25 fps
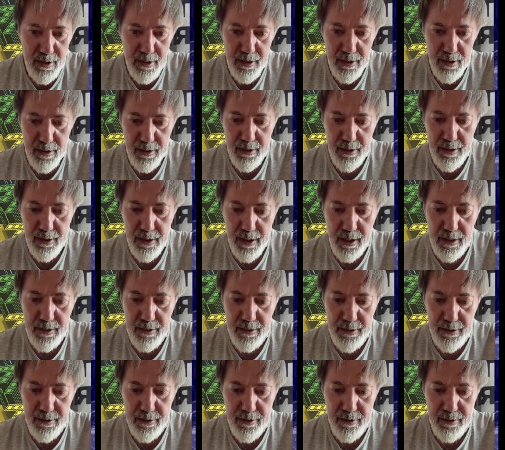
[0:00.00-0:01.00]
I
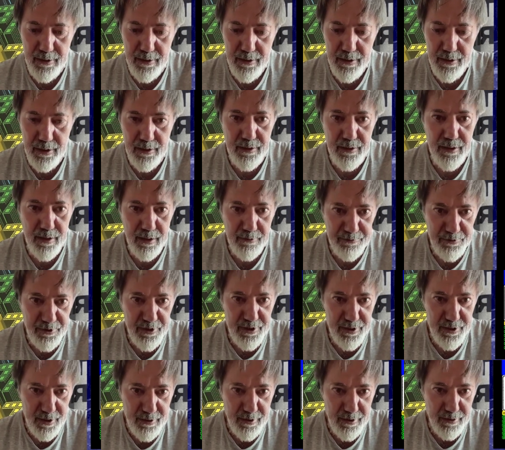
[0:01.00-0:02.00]
needed a
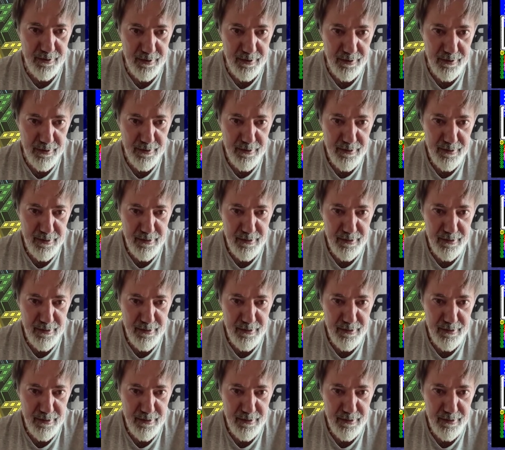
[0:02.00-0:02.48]
graphics editor.